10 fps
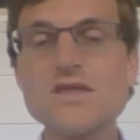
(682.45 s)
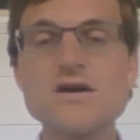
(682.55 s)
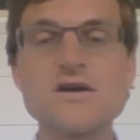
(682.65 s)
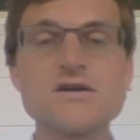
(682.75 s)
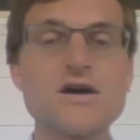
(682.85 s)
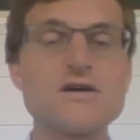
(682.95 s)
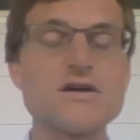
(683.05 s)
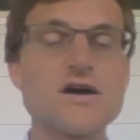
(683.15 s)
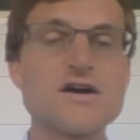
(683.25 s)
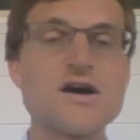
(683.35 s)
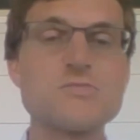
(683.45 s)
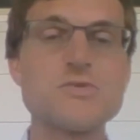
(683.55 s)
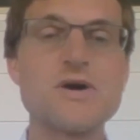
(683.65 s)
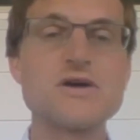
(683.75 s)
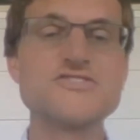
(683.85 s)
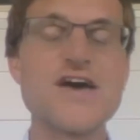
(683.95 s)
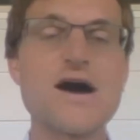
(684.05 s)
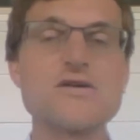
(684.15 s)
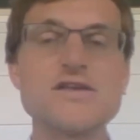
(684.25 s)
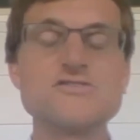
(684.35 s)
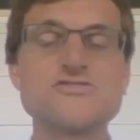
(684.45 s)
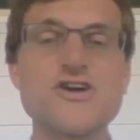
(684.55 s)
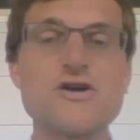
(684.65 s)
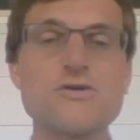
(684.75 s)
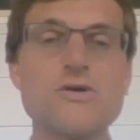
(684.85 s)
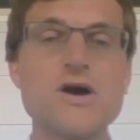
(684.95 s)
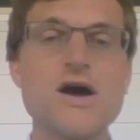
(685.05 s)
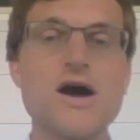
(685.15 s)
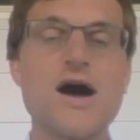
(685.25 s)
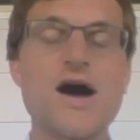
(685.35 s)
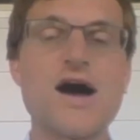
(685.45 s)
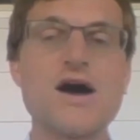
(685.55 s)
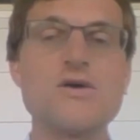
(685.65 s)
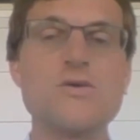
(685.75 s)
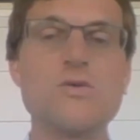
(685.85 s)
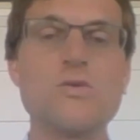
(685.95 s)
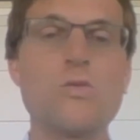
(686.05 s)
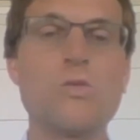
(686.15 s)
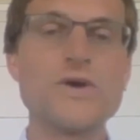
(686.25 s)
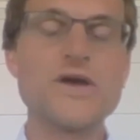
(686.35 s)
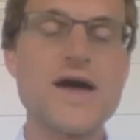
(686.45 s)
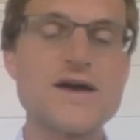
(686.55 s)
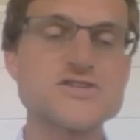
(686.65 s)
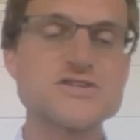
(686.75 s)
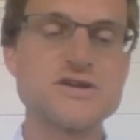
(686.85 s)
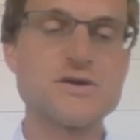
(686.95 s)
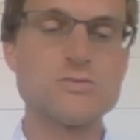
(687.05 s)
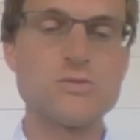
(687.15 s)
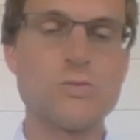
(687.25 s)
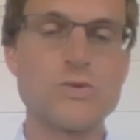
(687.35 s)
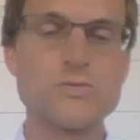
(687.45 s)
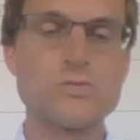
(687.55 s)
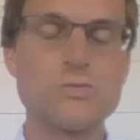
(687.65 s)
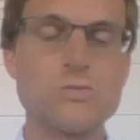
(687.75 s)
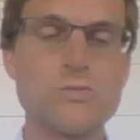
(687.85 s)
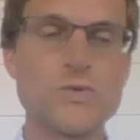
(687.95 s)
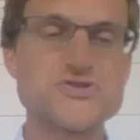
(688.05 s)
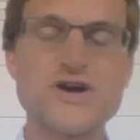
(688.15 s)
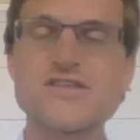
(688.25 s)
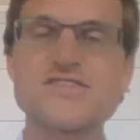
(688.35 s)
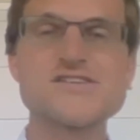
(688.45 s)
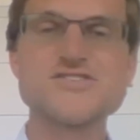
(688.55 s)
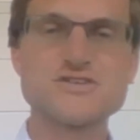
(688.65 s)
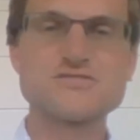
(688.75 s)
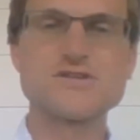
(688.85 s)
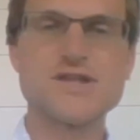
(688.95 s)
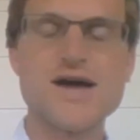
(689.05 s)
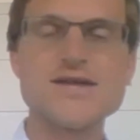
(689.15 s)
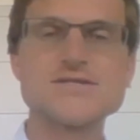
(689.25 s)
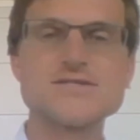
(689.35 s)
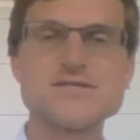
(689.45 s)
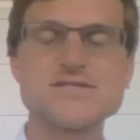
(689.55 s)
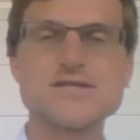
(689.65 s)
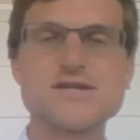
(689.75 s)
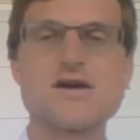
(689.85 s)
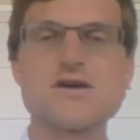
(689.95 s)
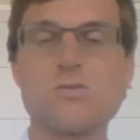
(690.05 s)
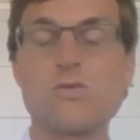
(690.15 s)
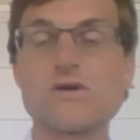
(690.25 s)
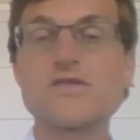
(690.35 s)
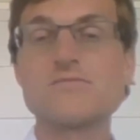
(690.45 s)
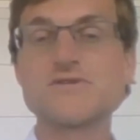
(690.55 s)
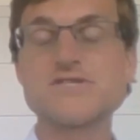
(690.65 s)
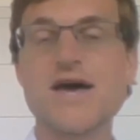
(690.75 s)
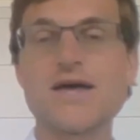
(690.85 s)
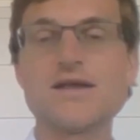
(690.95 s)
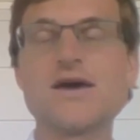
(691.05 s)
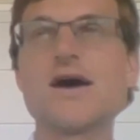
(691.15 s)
a couple months out. And so we actually, when we try to think of silver linings in this scenario, one of them is that